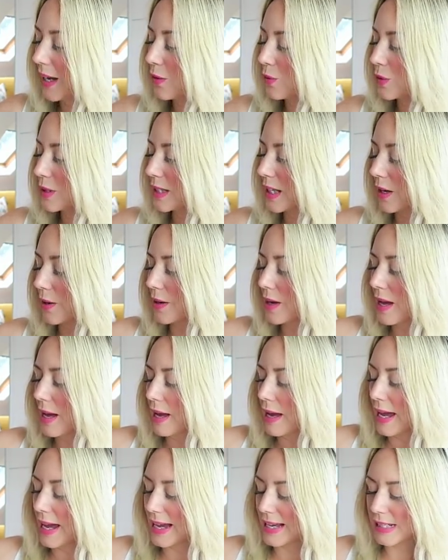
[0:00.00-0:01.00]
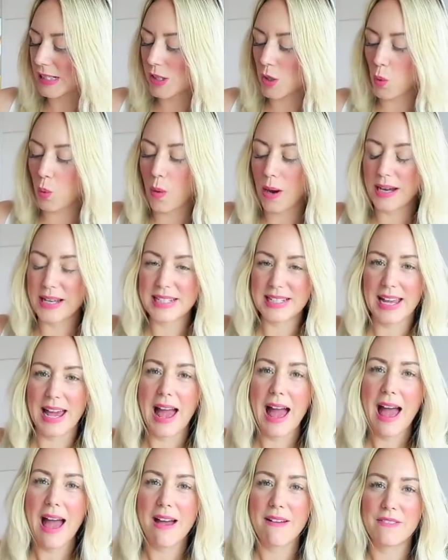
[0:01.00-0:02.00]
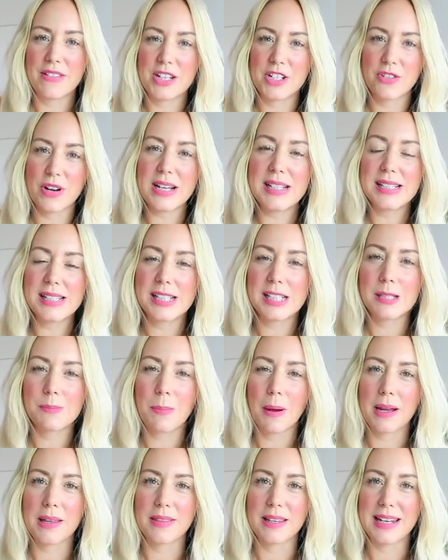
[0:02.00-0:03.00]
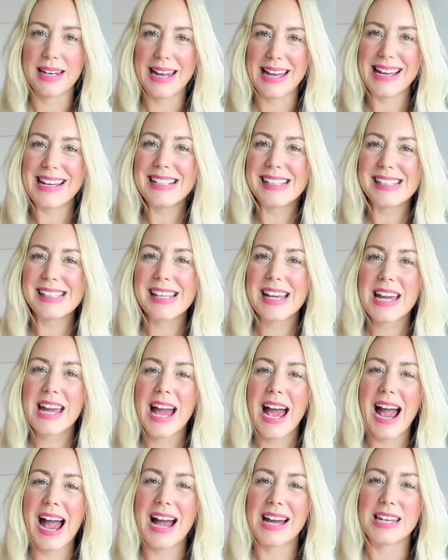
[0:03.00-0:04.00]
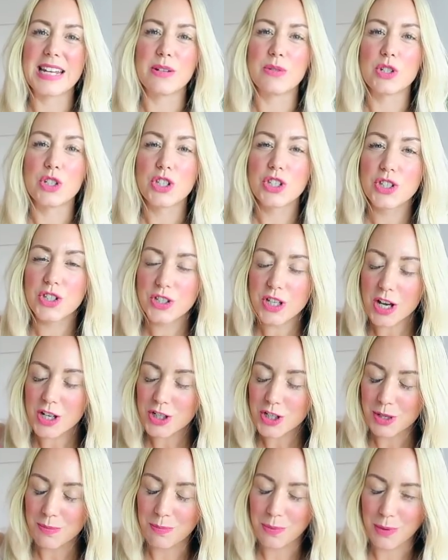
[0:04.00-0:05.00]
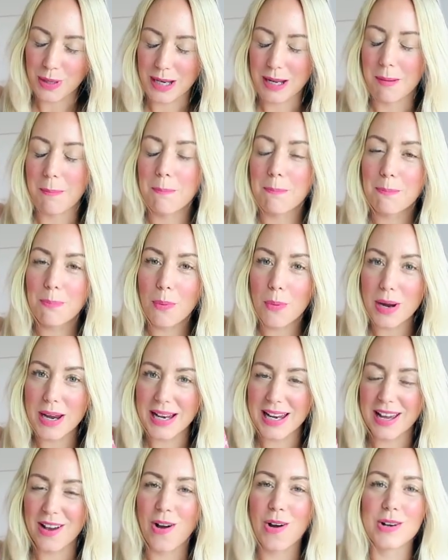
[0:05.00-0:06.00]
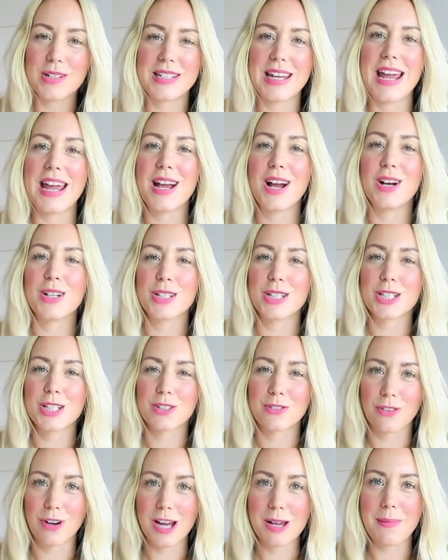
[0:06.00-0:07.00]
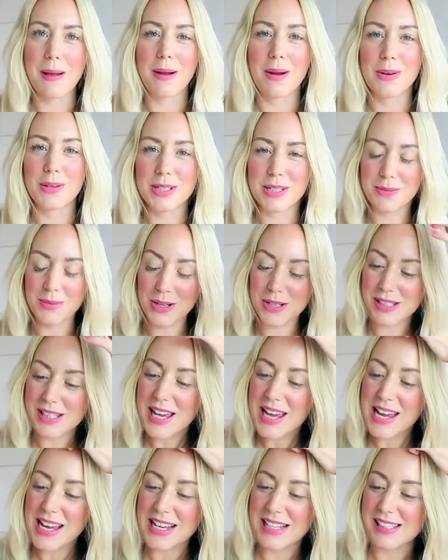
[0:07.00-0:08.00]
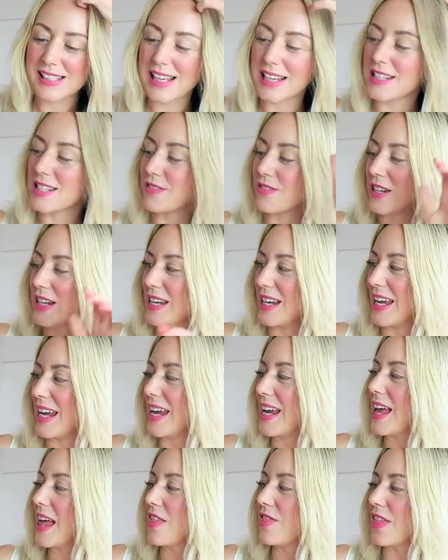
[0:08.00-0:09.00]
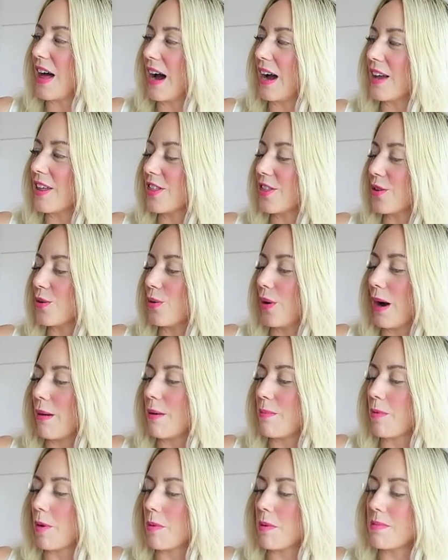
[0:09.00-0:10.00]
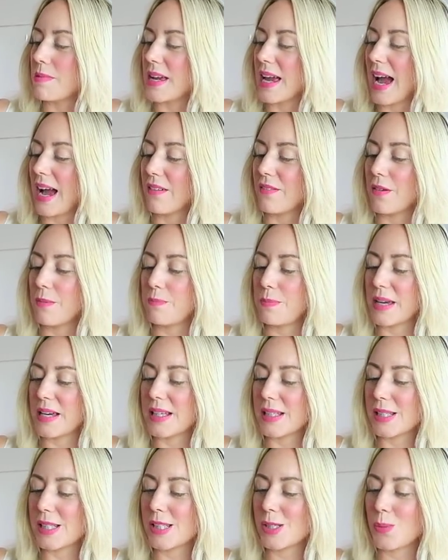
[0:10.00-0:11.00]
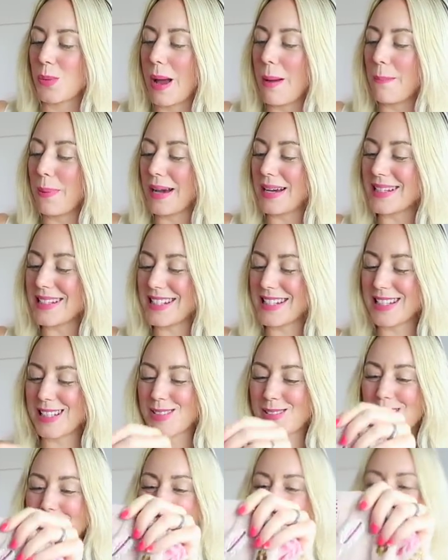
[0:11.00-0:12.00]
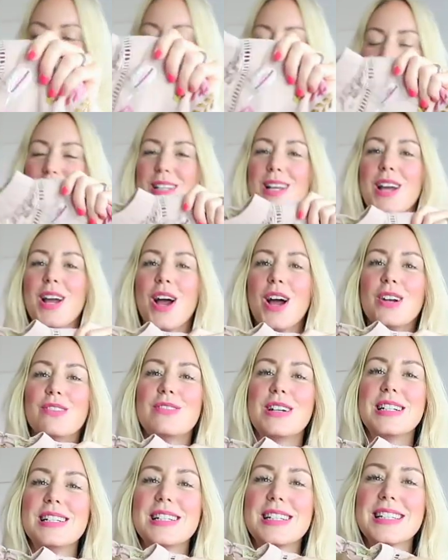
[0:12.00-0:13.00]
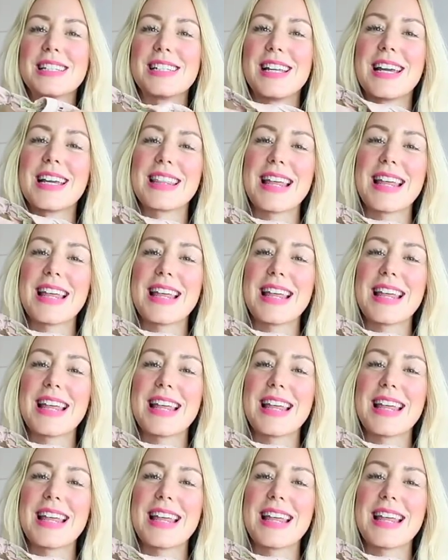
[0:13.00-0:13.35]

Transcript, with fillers: And also, it's quite a heavy dress despite the lace, and it was such a boiling hot day. I can't describe how hot it was in Santorini that I thought I would probably have big sweat patches or something horrendous